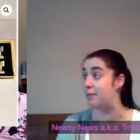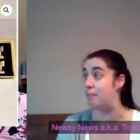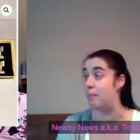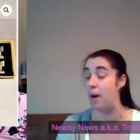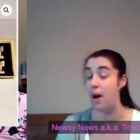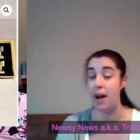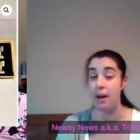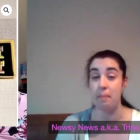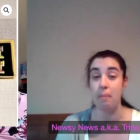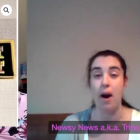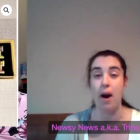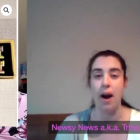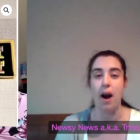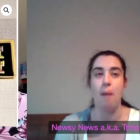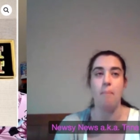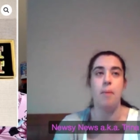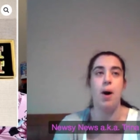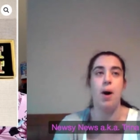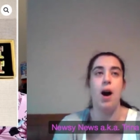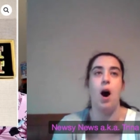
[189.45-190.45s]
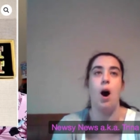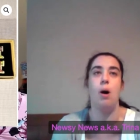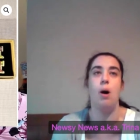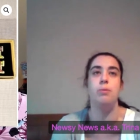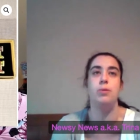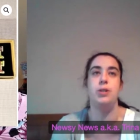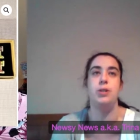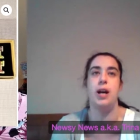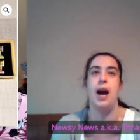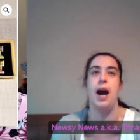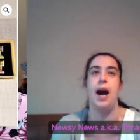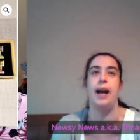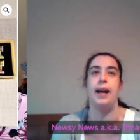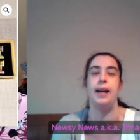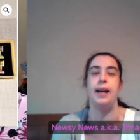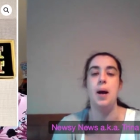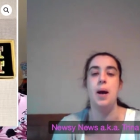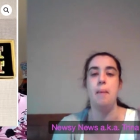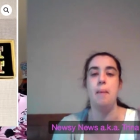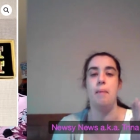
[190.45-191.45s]
My my my whole day,
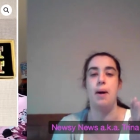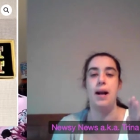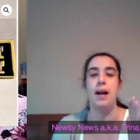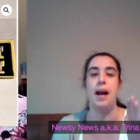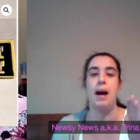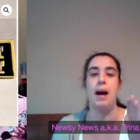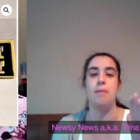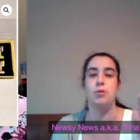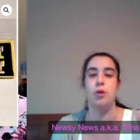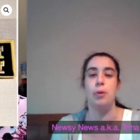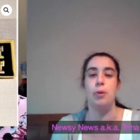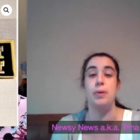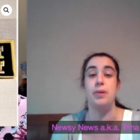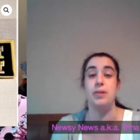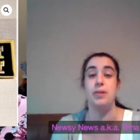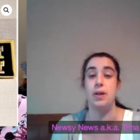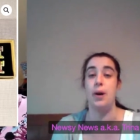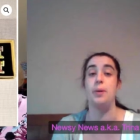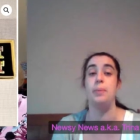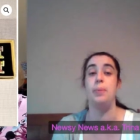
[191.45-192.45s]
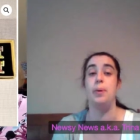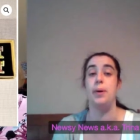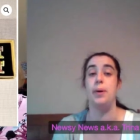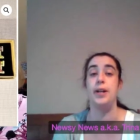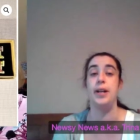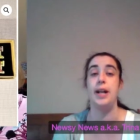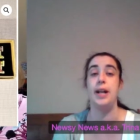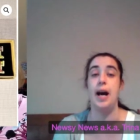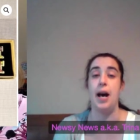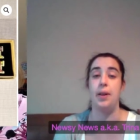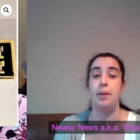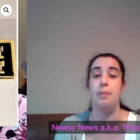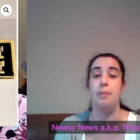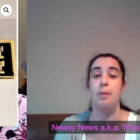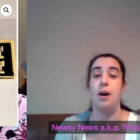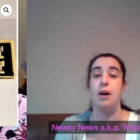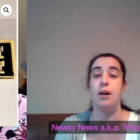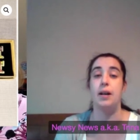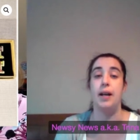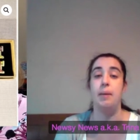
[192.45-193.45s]
my laptop is open at the
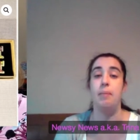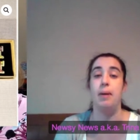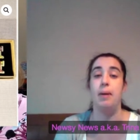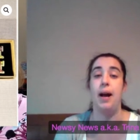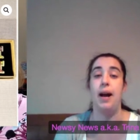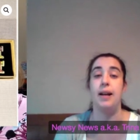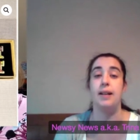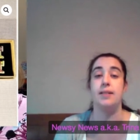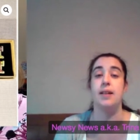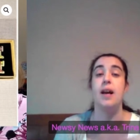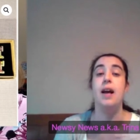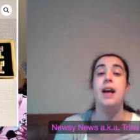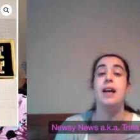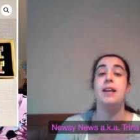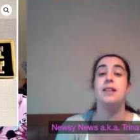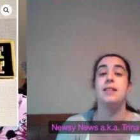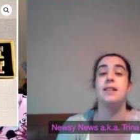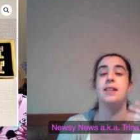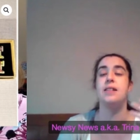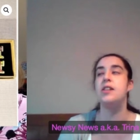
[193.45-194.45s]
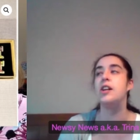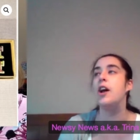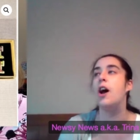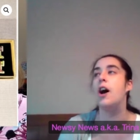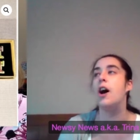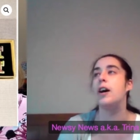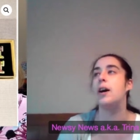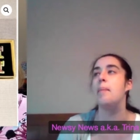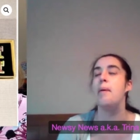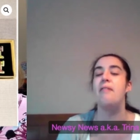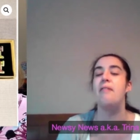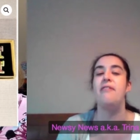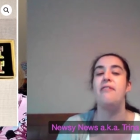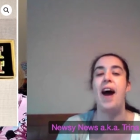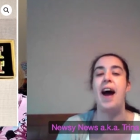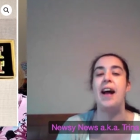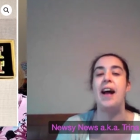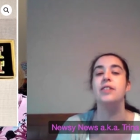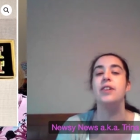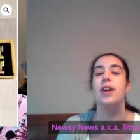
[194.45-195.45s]
marketplace. It's literally like I'm a
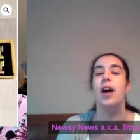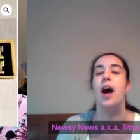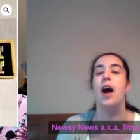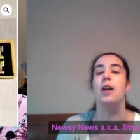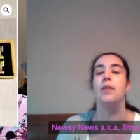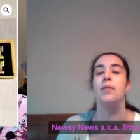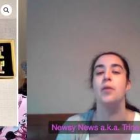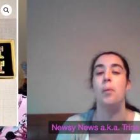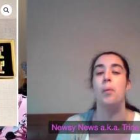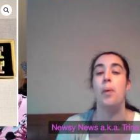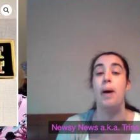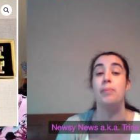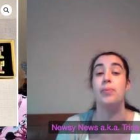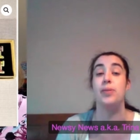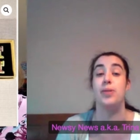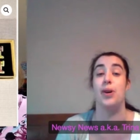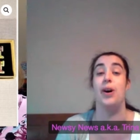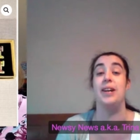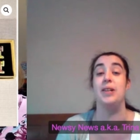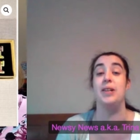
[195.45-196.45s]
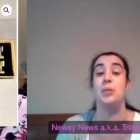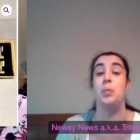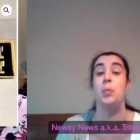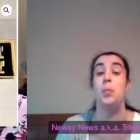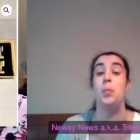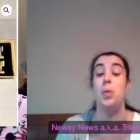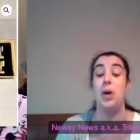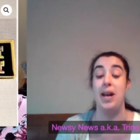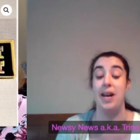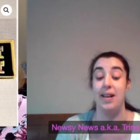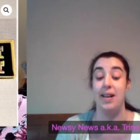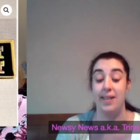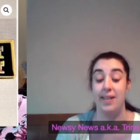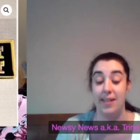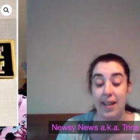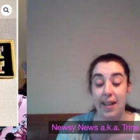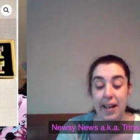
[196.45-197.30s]
fangirl of a website. It's weird.